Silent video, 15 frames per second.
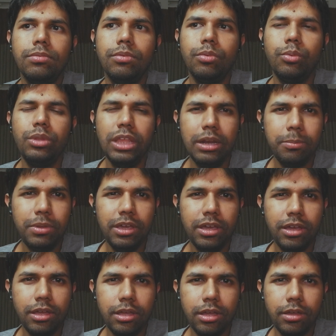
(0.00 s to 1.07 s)
would that be
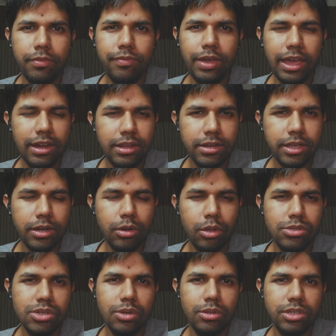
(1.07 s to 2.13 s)
a valid and
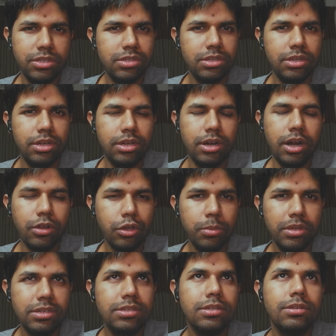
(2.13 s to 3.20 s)
logical just
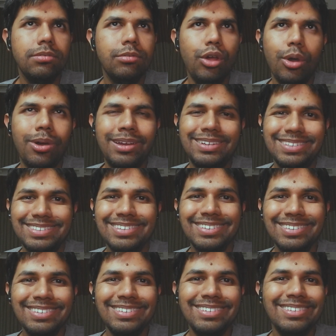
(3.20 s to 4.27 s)
argument? No.
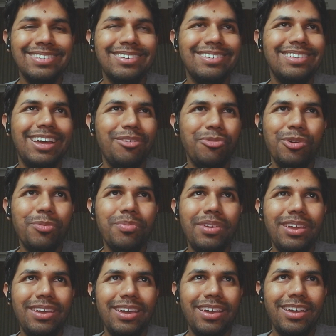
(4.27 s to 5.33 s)
That wouldn't
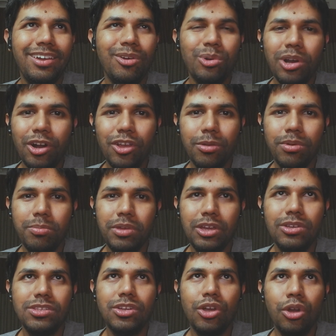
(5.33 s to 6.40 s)
be a good argument,
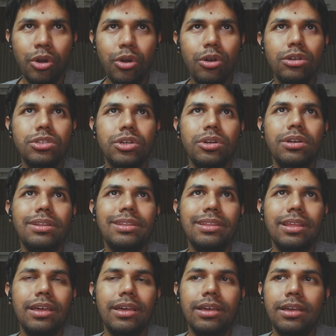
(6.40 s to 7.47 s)
because the conclusion
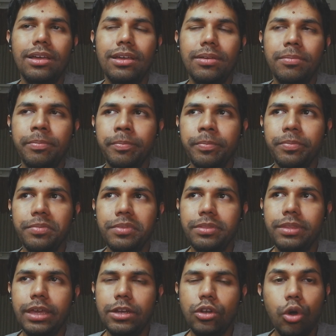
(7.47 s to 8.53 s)

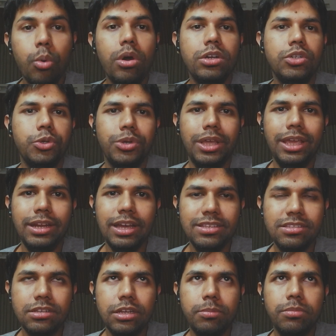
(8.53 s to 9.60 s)
that no one should eat
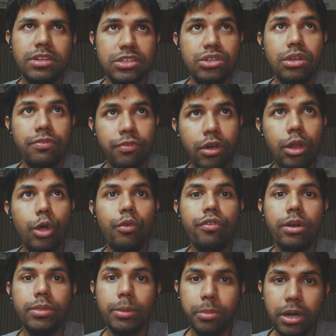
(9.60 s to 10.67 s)
ice cream does not follow
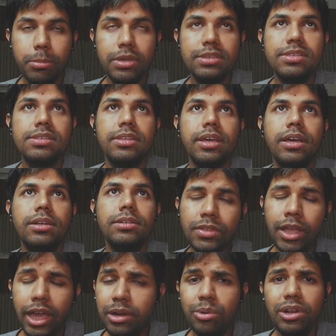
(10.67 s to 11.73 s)
from the premise that
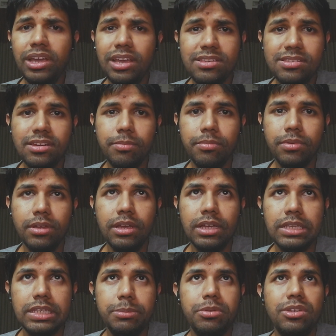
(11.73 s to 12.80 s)
I don't like ice cream.
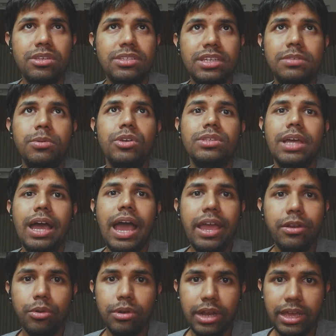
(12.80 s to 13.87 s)
Just because I
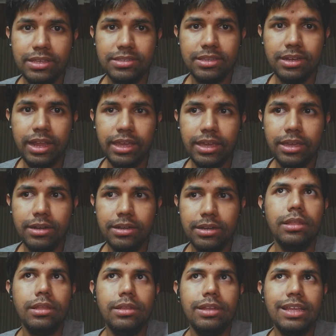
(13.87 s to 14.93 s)
don't like it
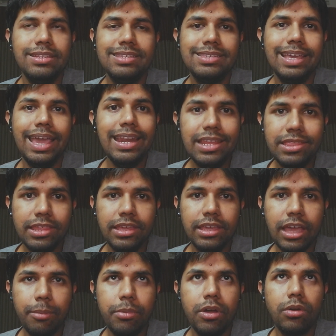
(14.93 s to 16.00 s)
doesn't say anything
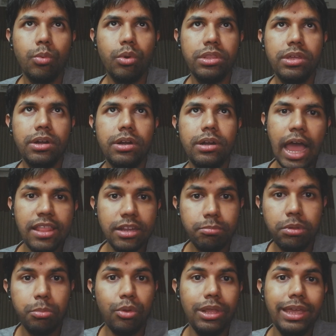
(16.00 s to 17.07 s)
about whether other
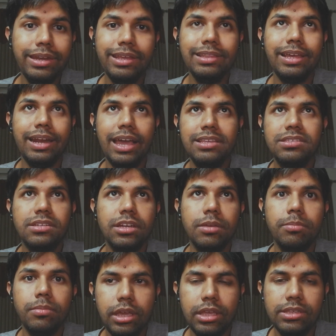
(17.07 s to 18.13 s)
people eating that ice
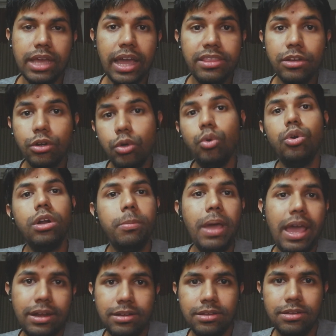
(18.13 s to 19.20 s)
cream is either good or
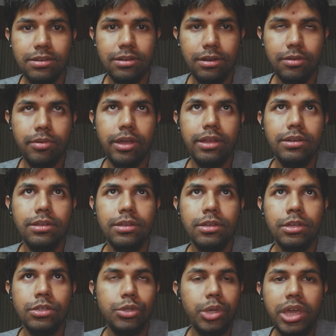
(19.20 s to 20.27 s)
bad, right?
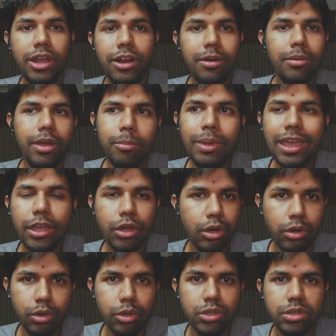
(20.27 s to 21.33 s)
So you cannot make a
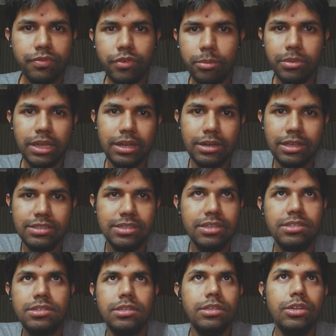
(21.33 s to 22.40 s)
conclusion from that. It's
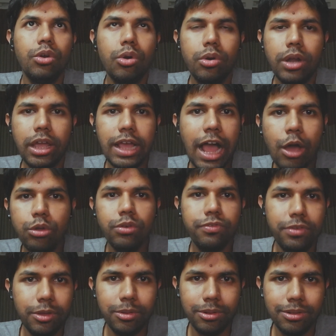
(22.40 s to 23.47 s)
just your how you
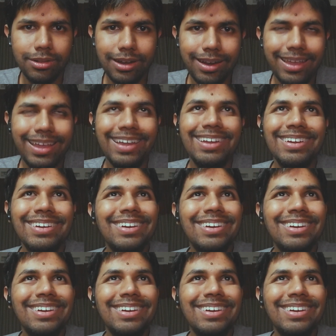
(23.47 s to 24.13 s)
feel. Like,